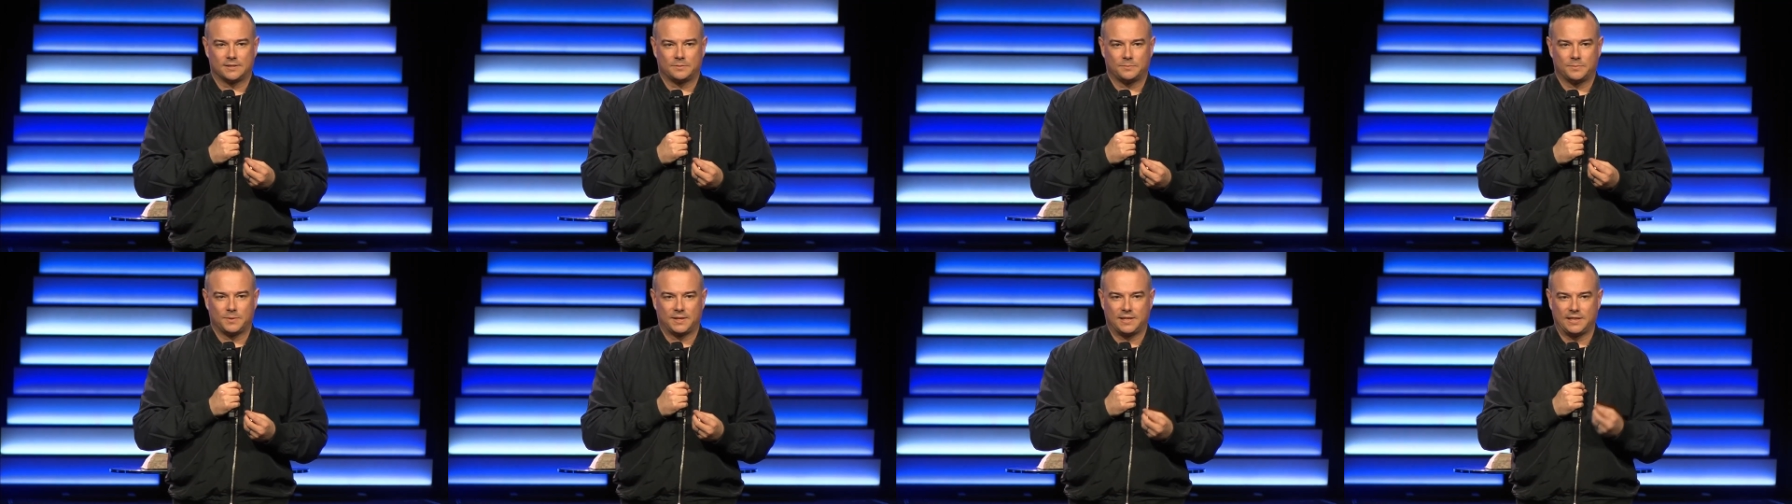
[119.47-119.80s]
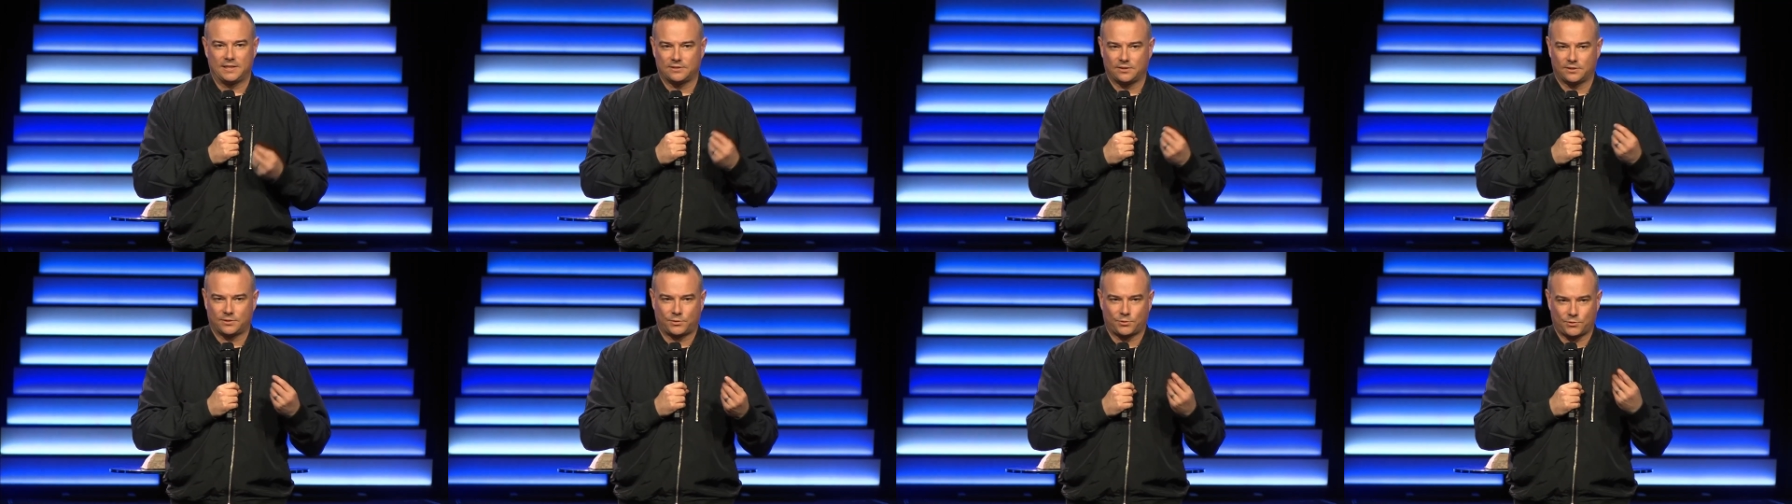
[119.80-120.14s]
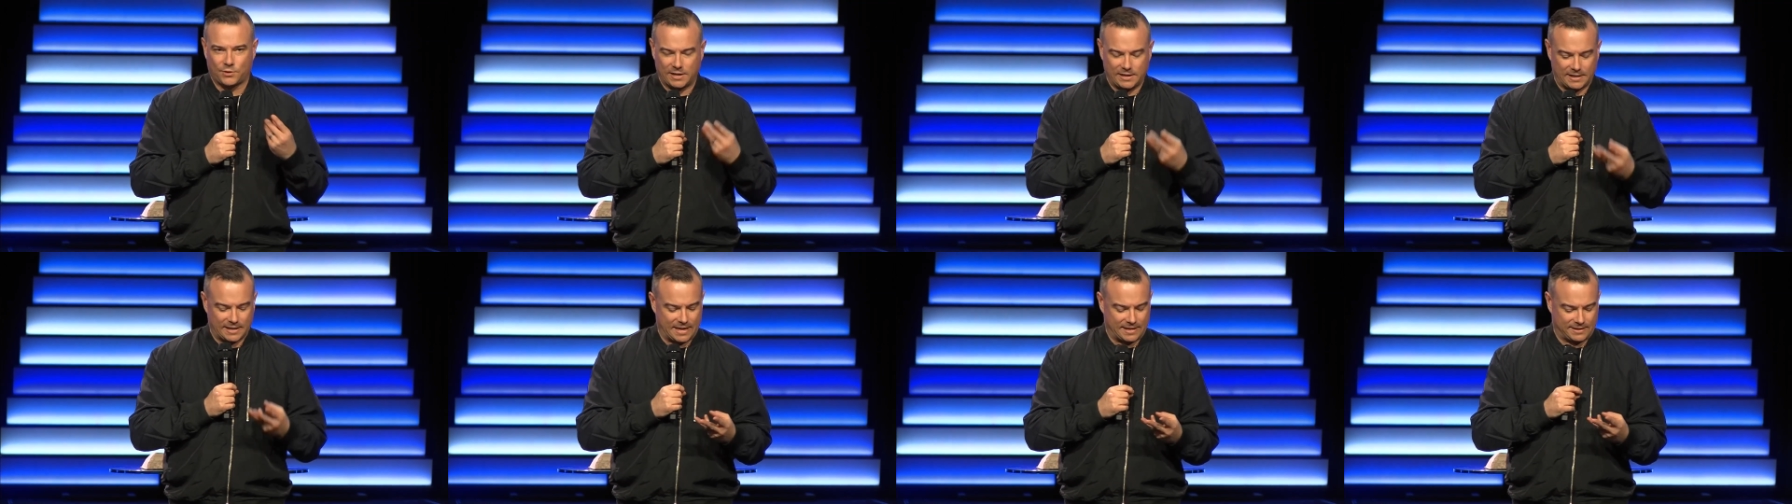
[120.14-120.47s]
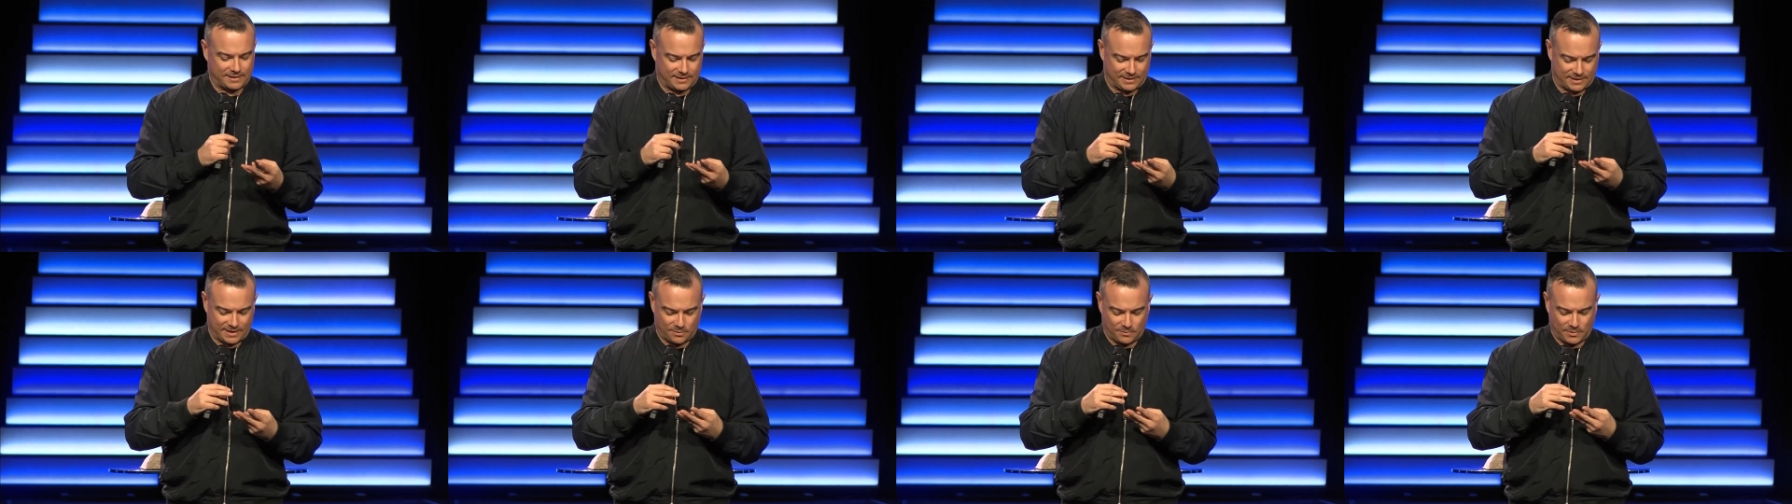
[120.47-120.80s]
But these are three
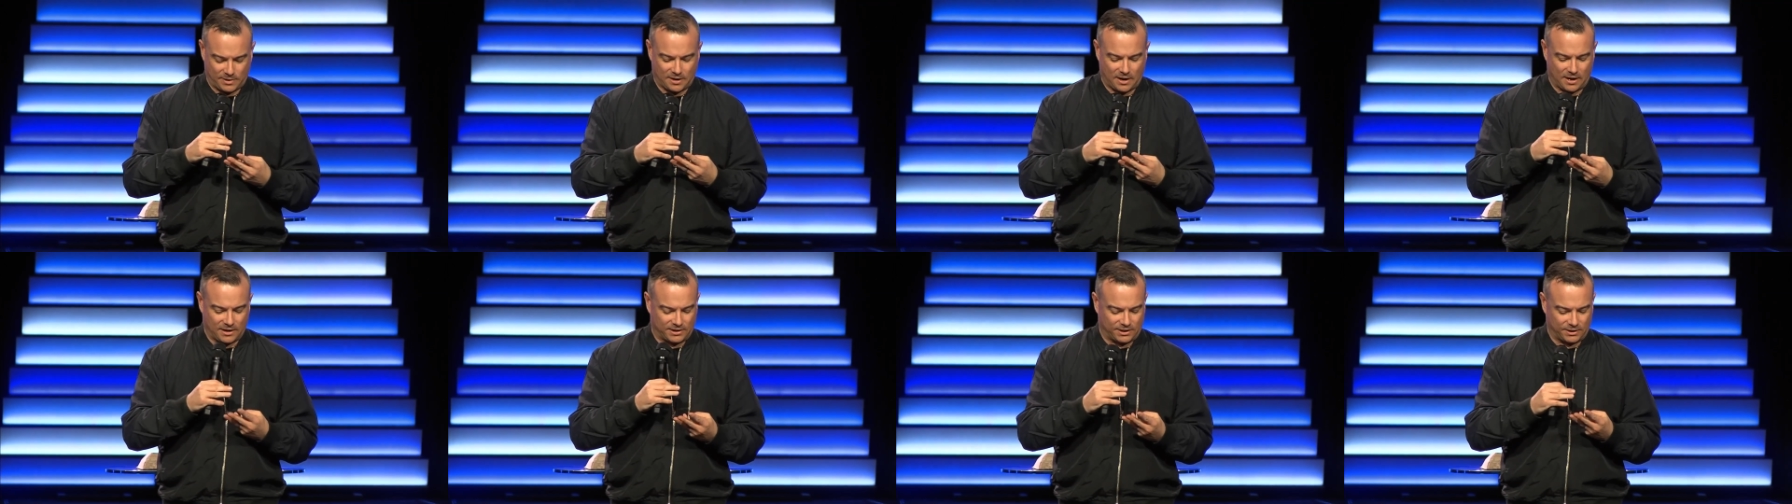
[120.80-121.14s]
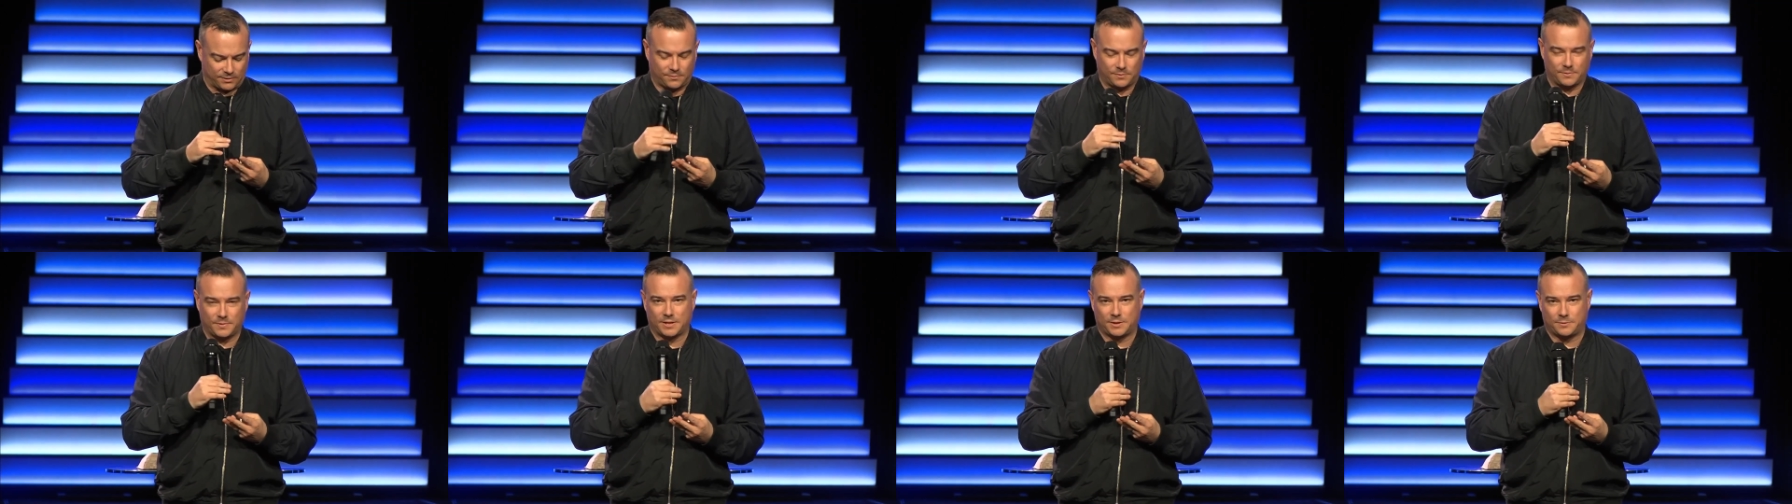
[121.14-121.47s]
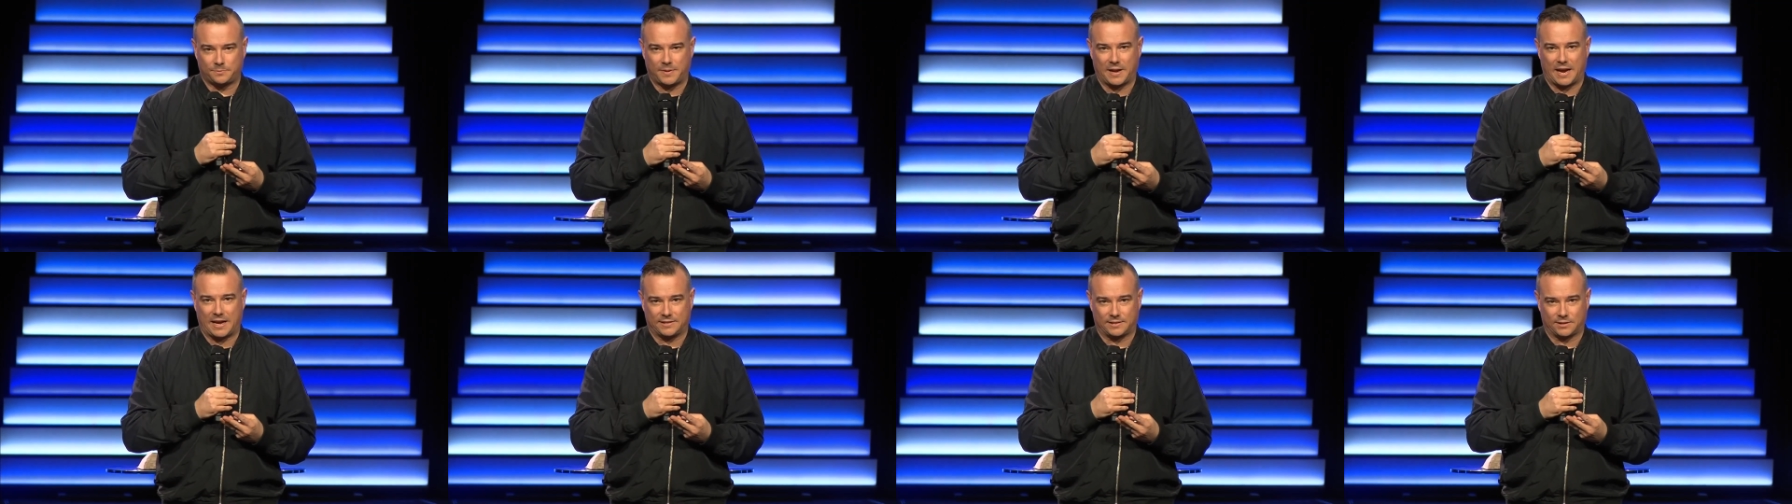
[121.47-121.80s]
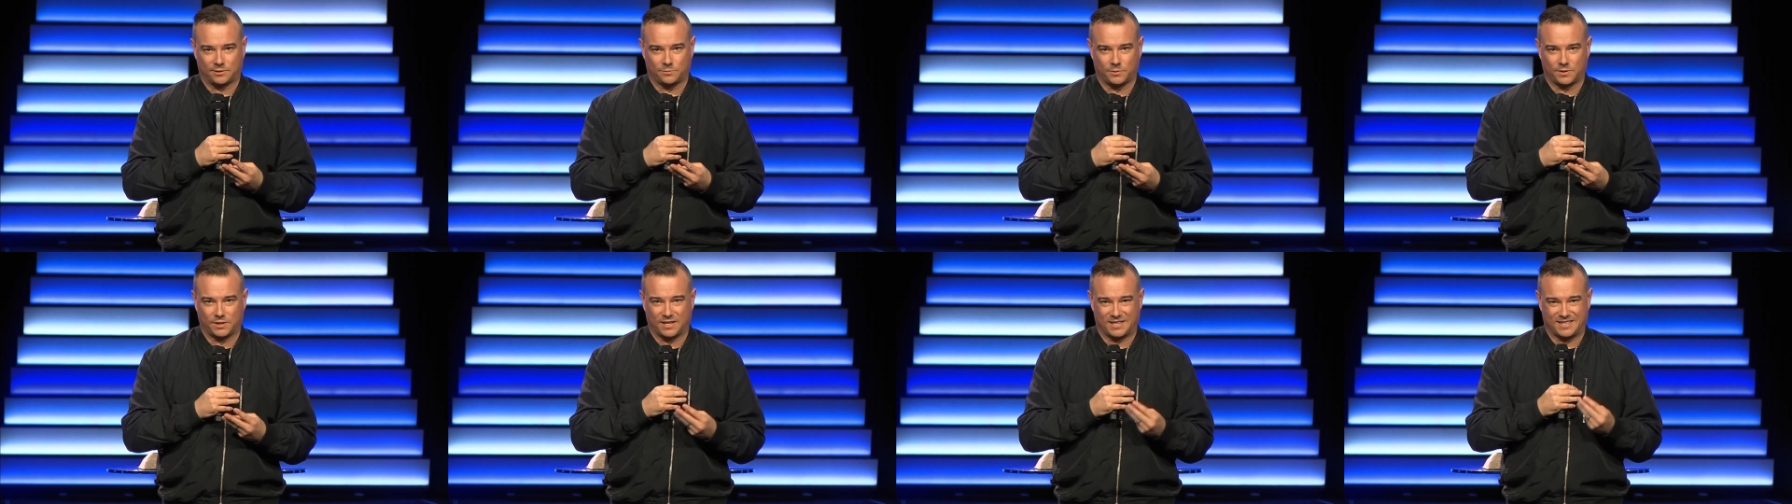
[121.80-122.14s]
lessons that we got just from this passage
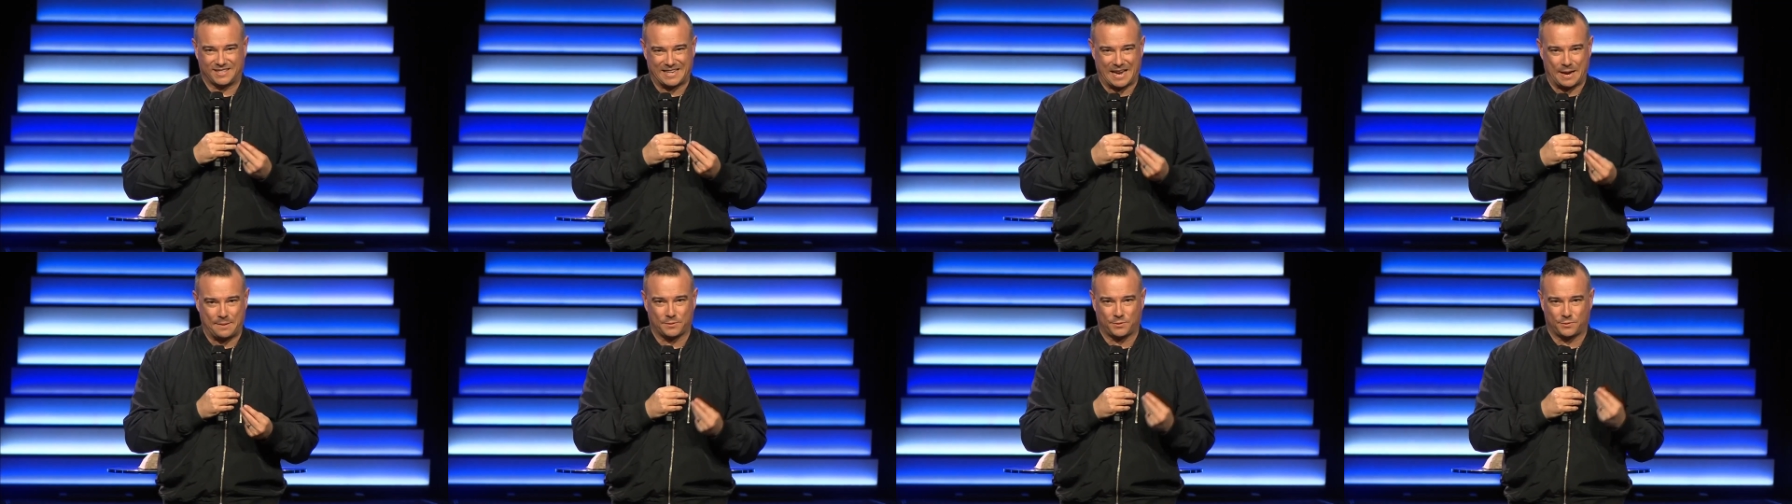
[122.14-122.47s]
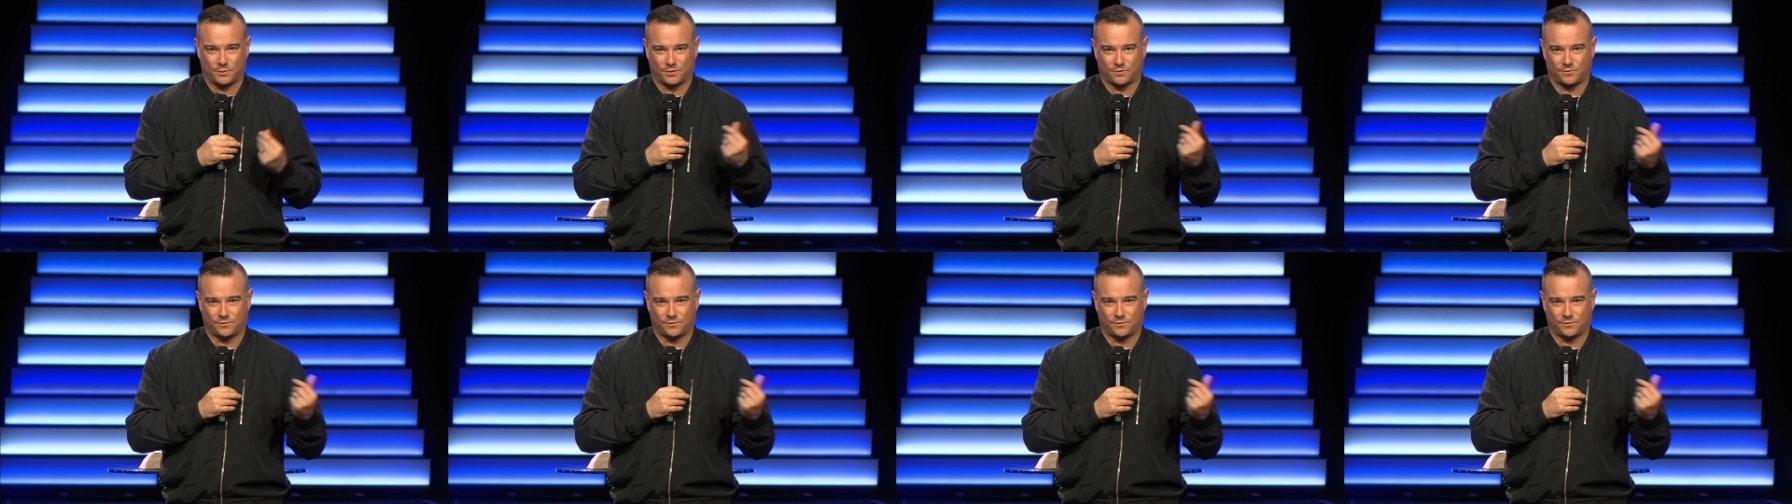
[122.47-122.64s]
when the Sabbath was